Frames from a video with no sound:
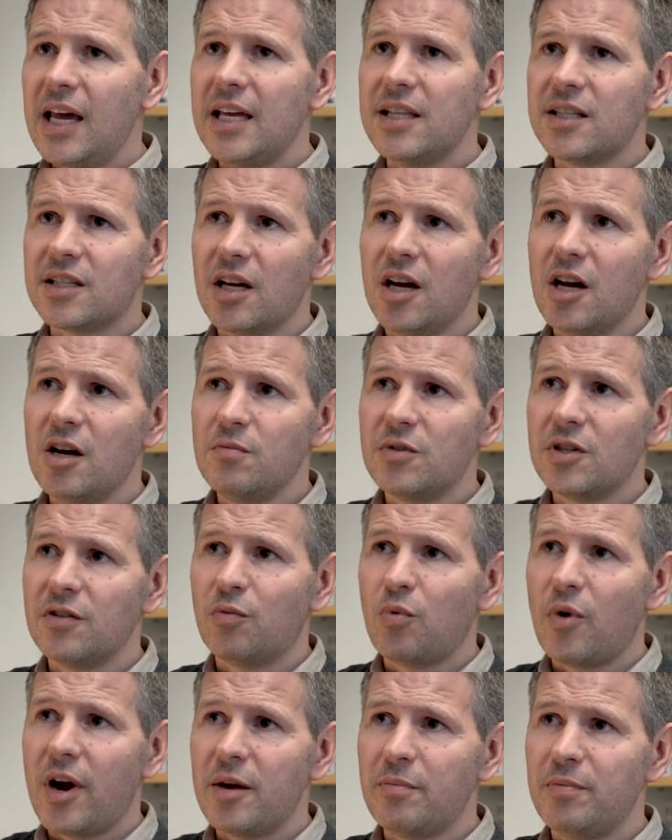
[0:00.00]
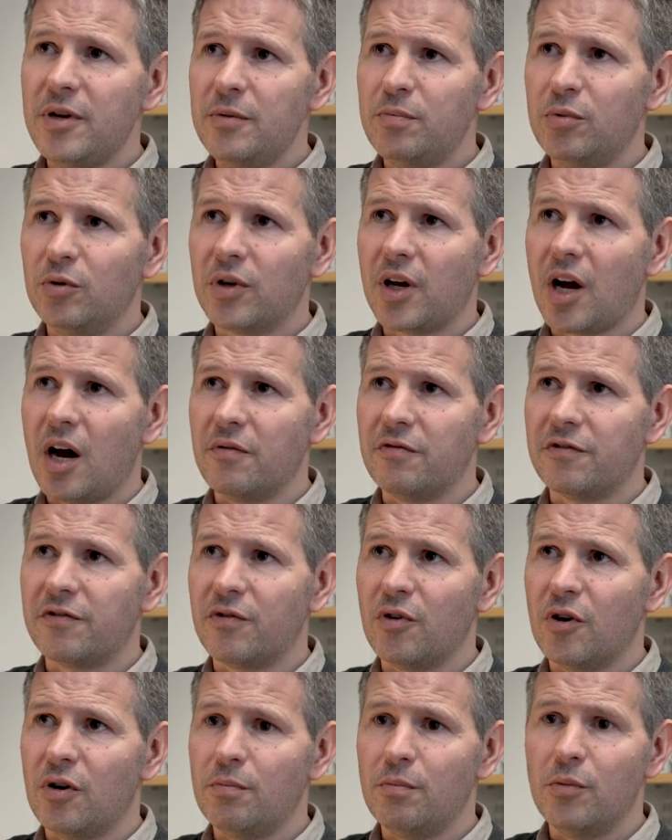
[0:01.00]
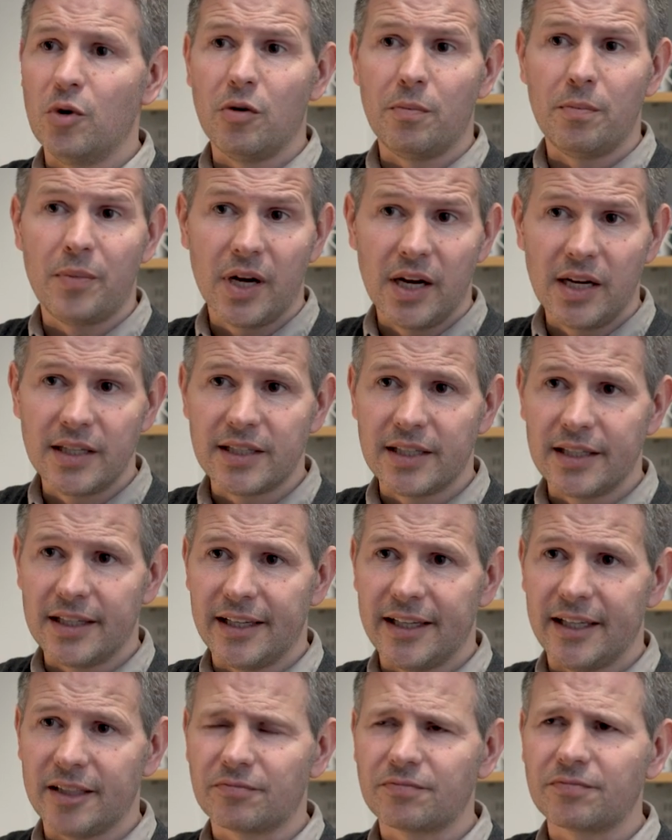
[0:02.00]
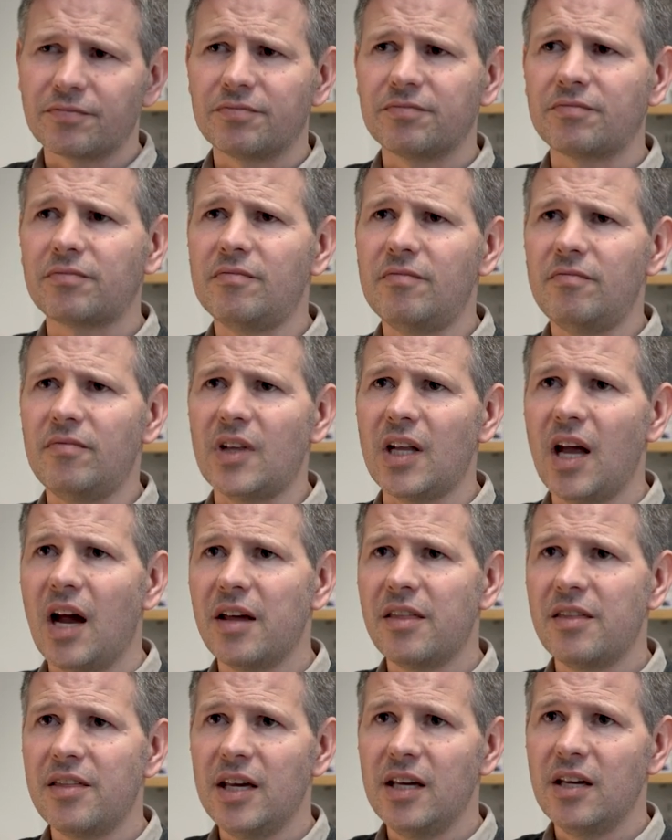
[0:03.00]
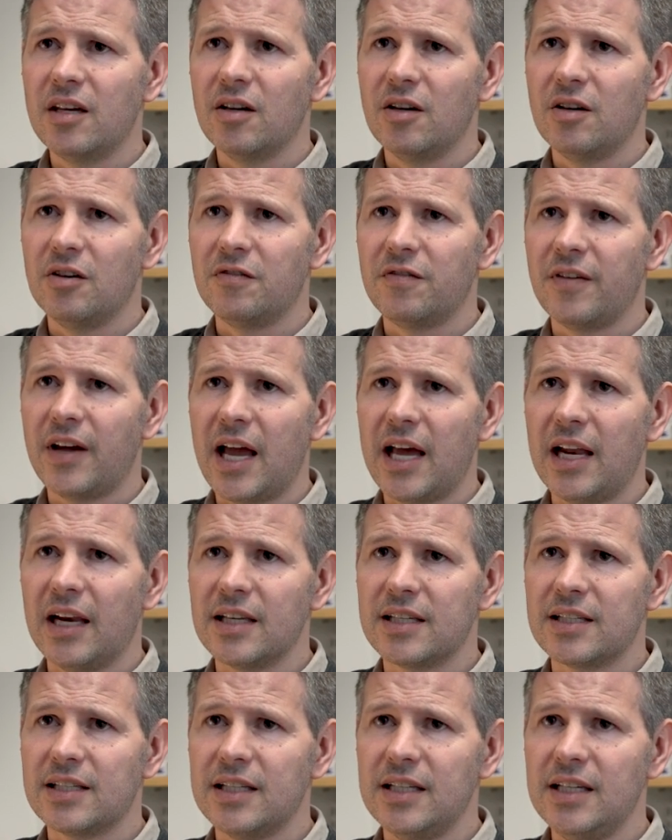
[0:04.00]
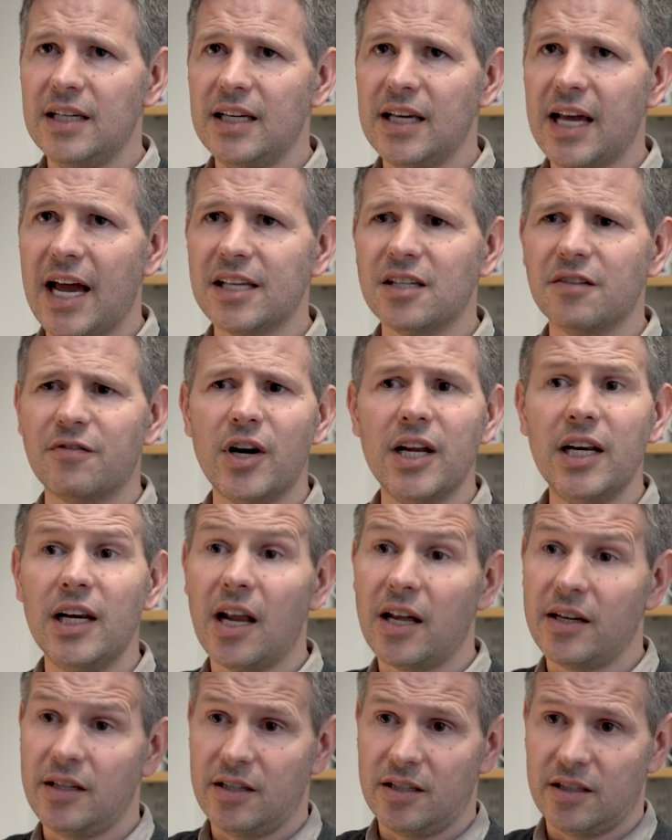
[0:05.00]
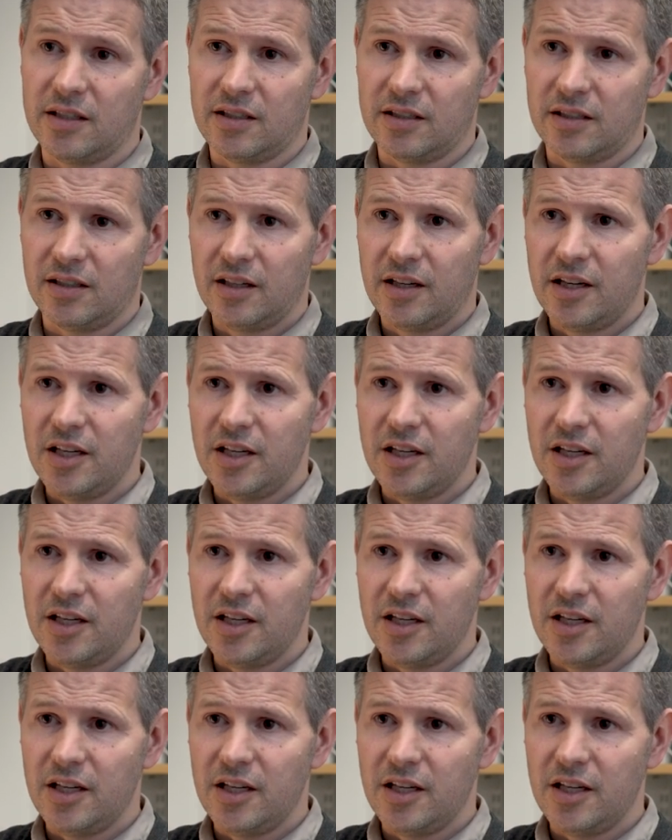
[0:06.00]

In terms of where people come from more personally, I think of LSE as a very London